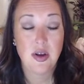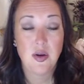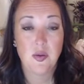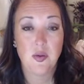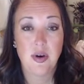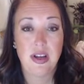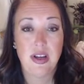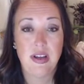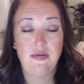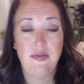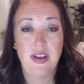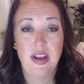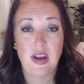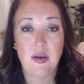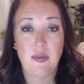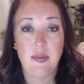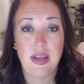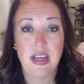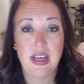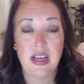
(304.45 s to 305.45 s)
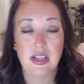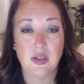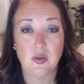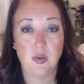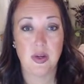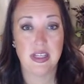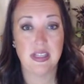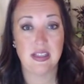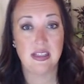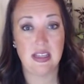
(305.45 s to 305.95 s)
We fail because
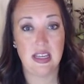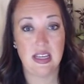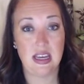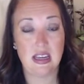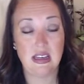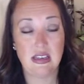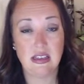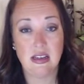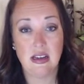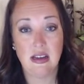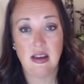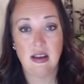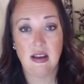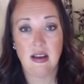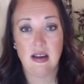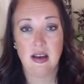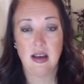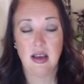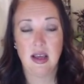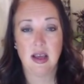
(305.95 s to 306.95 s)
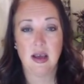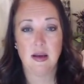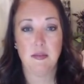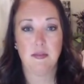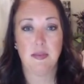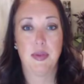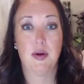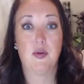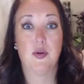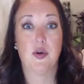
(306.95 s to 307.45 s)
we see it,
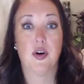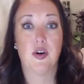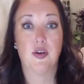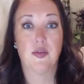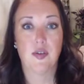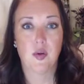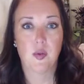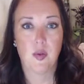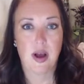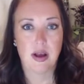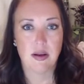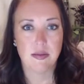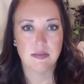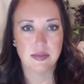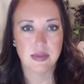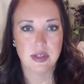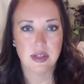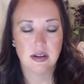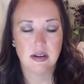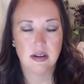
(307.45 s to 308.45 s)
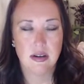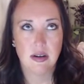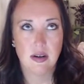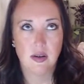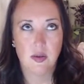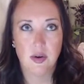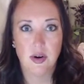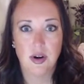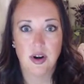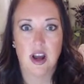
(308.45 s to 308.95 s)
but we're overwhelmed.
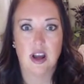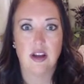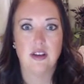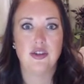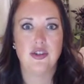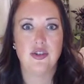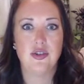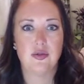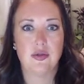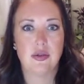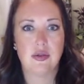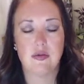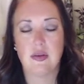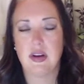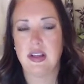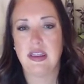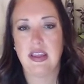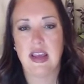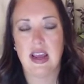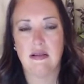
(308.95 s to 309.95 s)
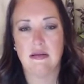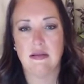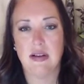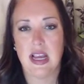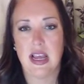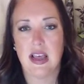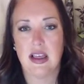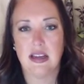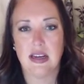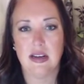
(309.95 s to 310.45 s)
We're not sure what that
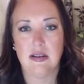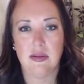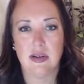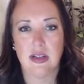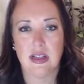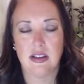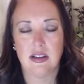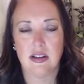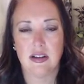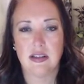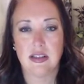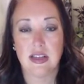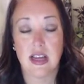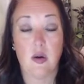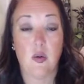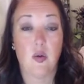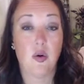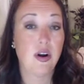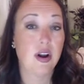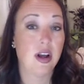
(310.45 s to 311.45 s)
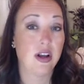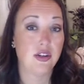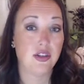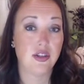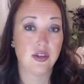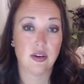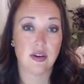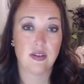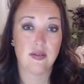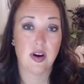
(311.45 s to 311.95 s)
reality really looks like. We're not
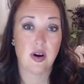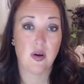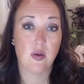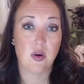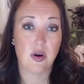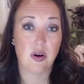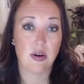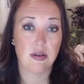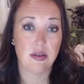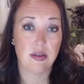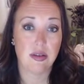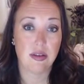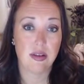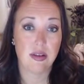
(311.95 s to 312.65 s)
sure of our worth.